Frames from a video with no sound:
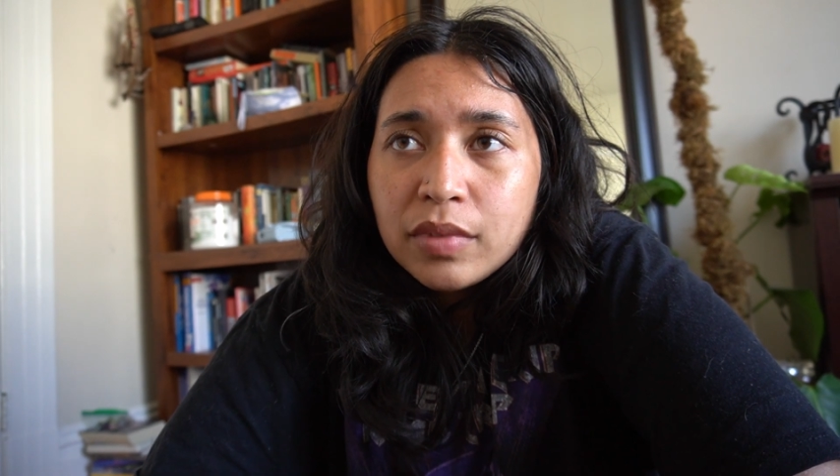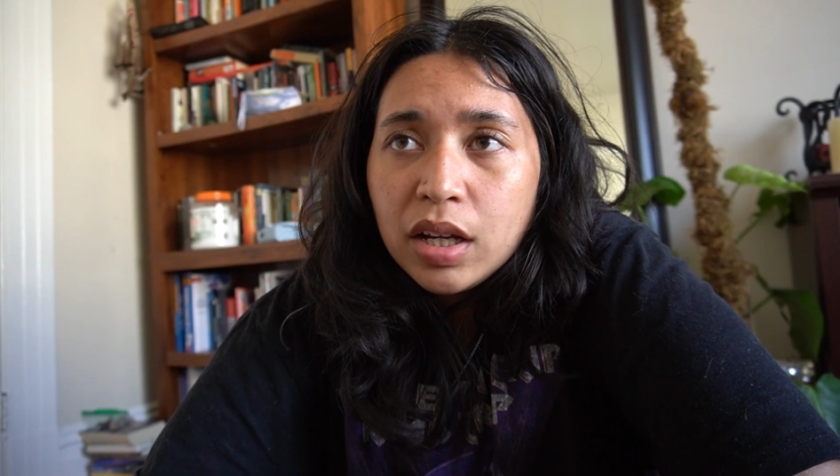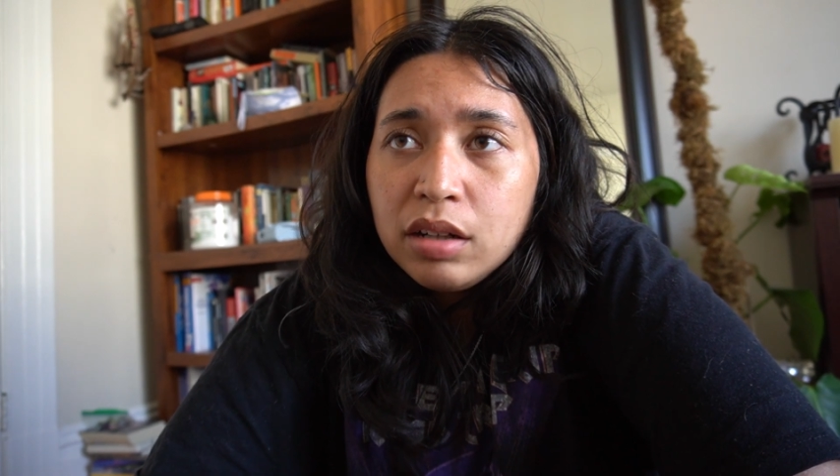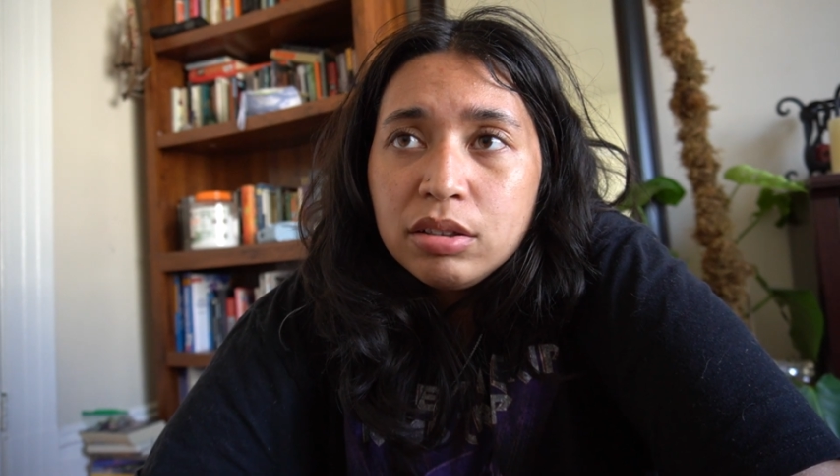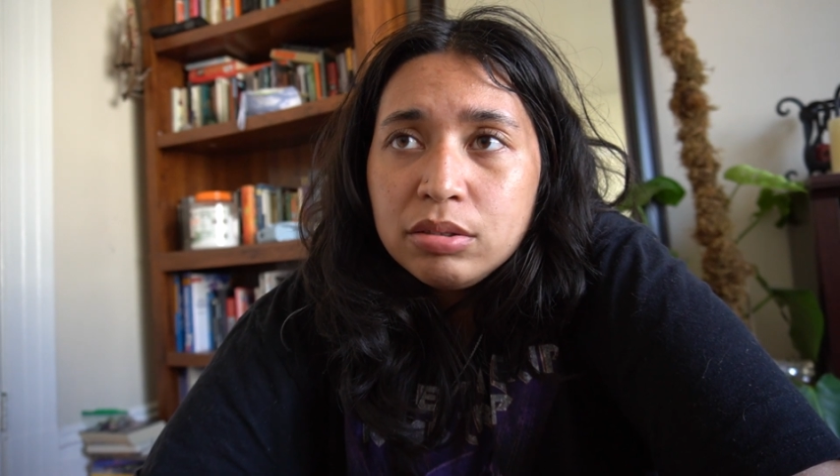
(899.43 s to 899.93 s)

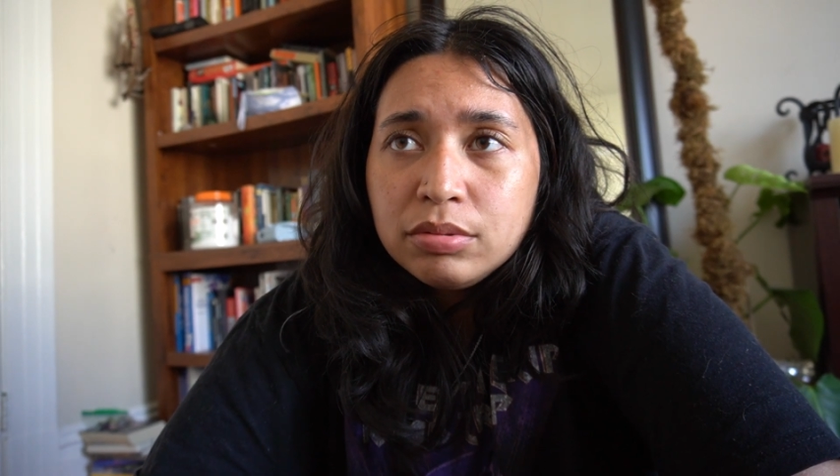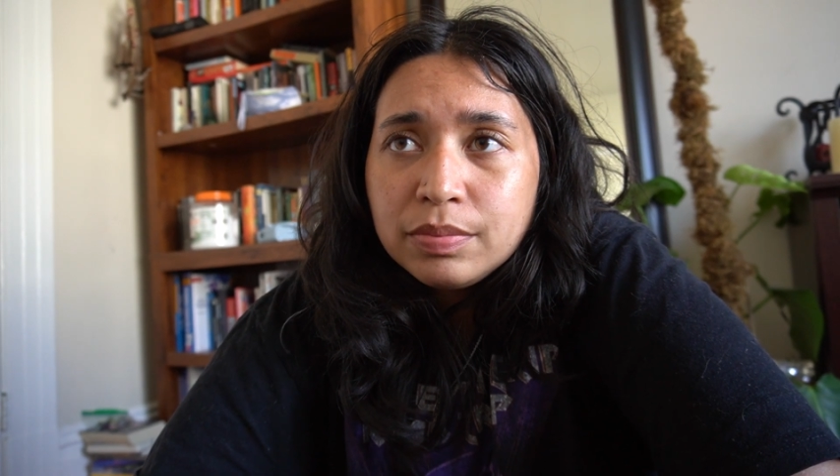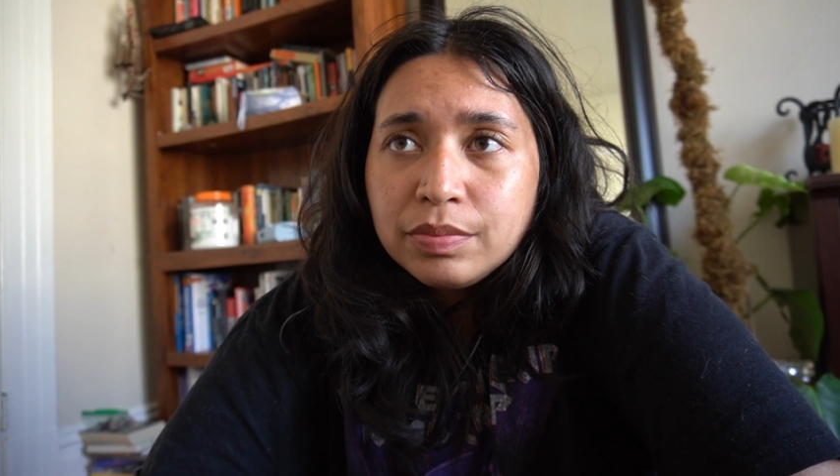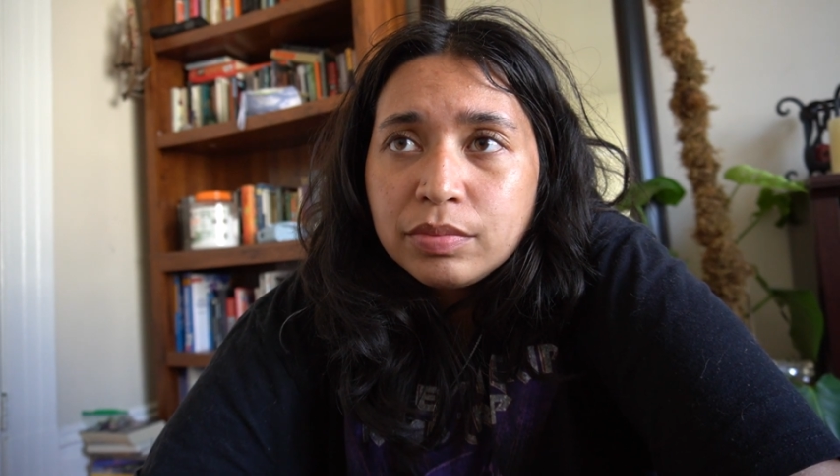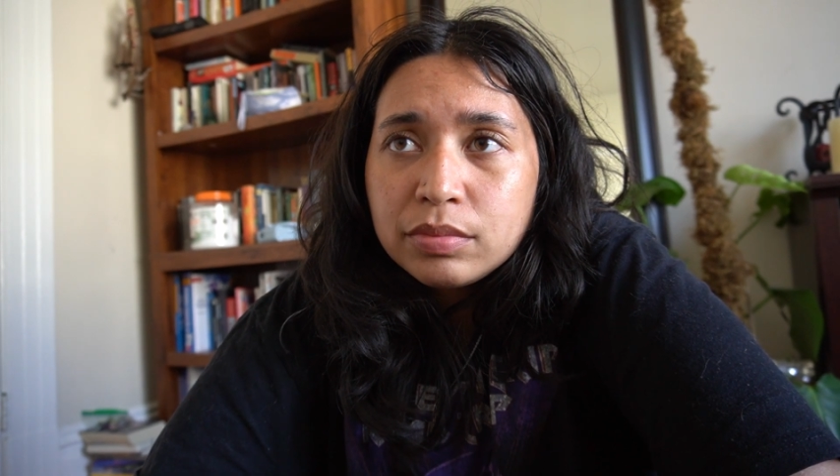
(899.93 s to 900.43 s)
I don't know.
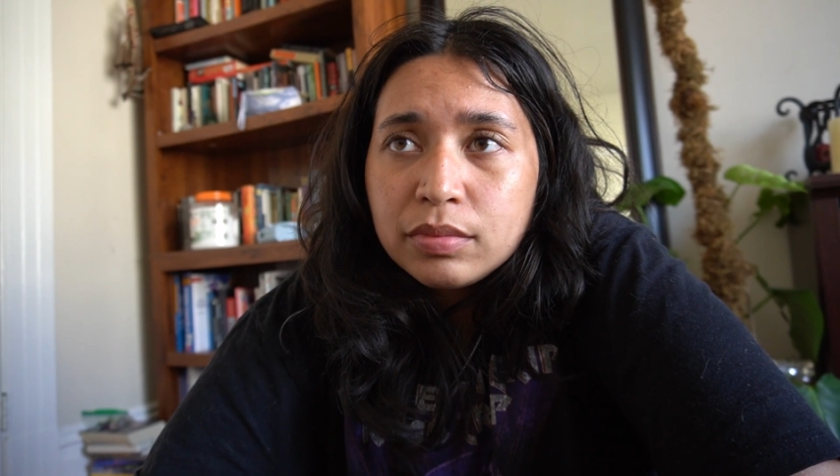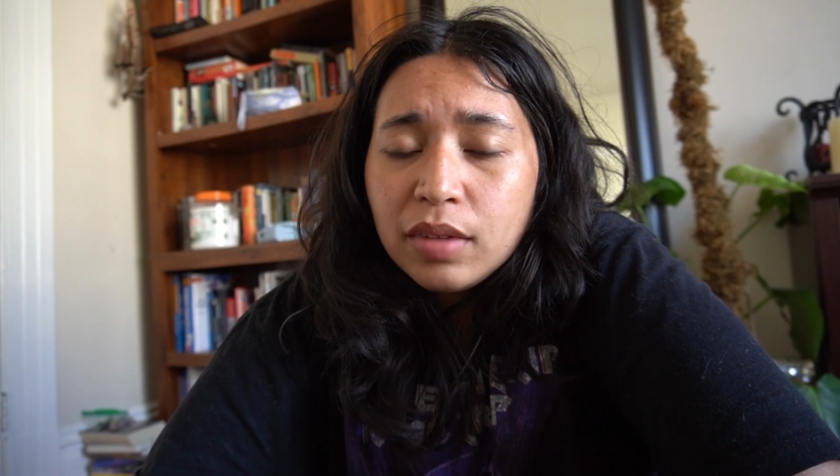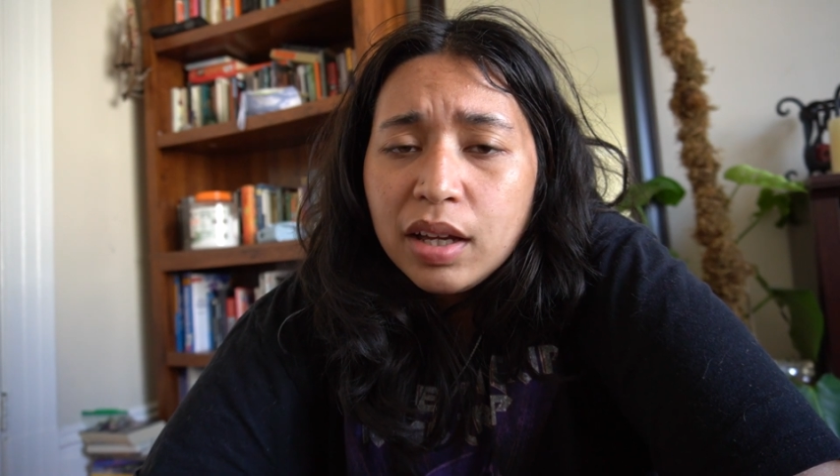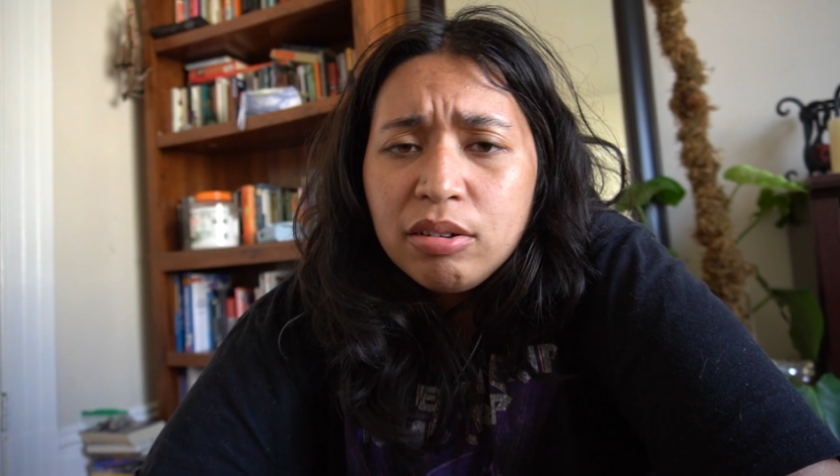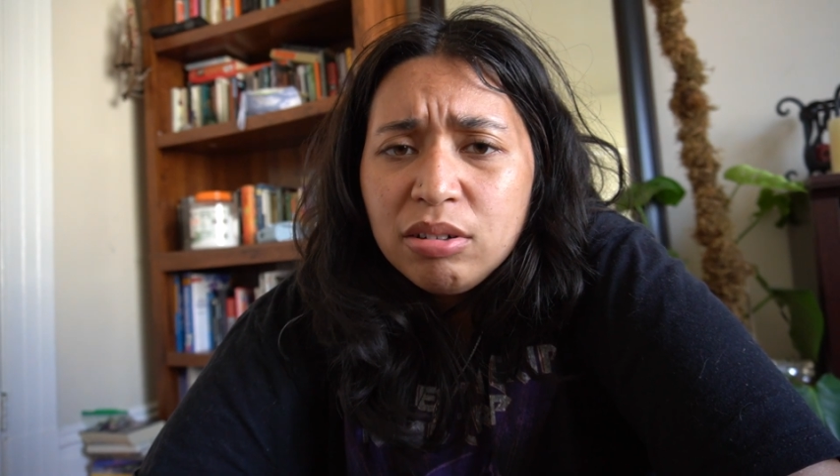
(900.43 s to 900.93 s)

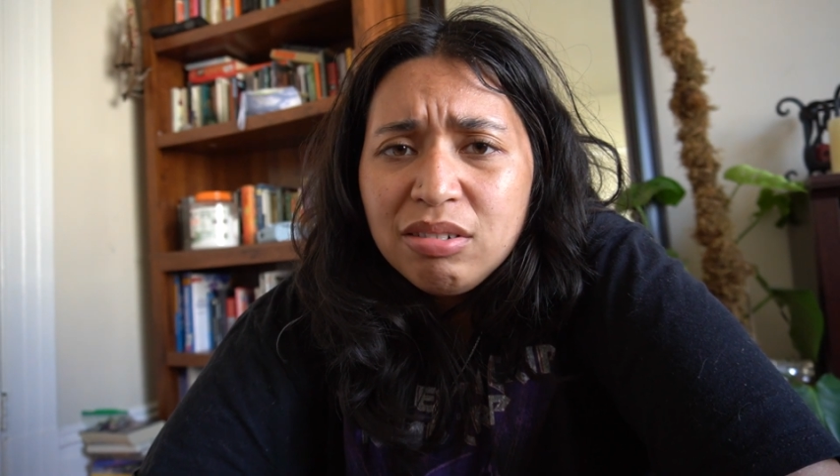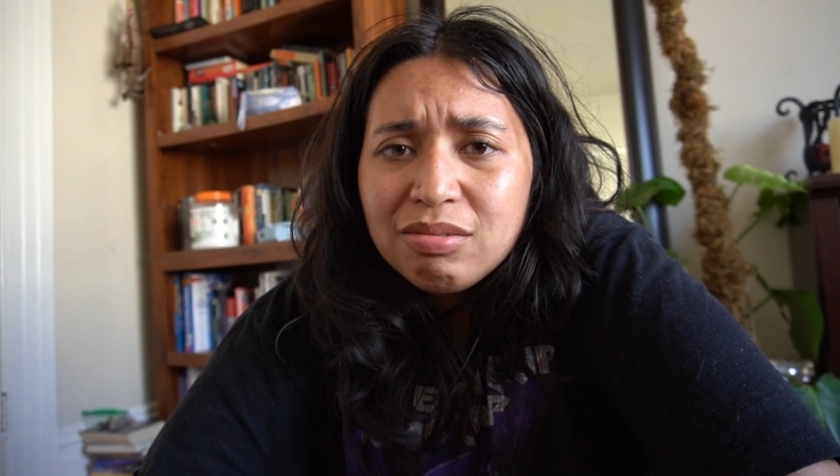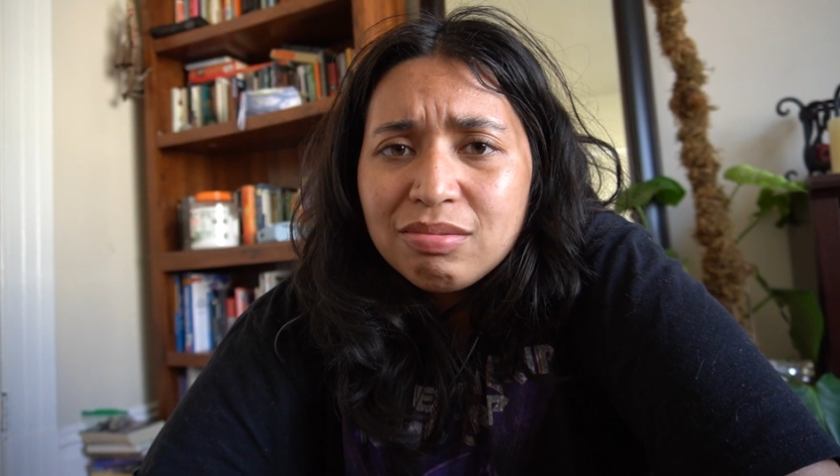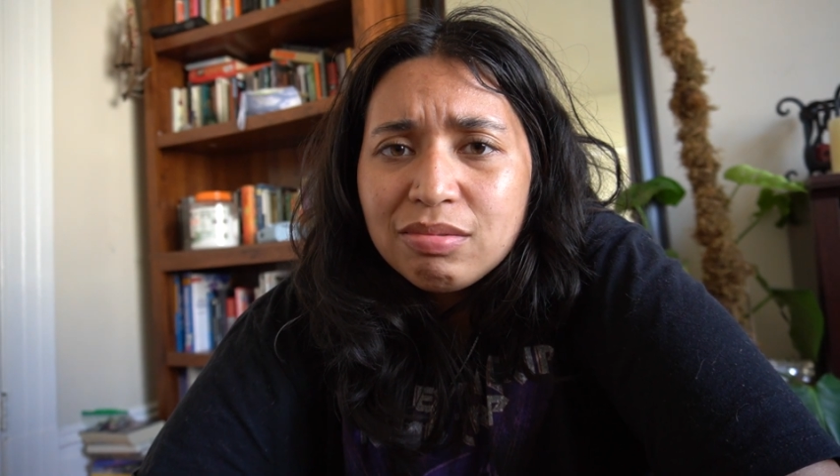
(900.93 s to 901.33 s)
I don't know.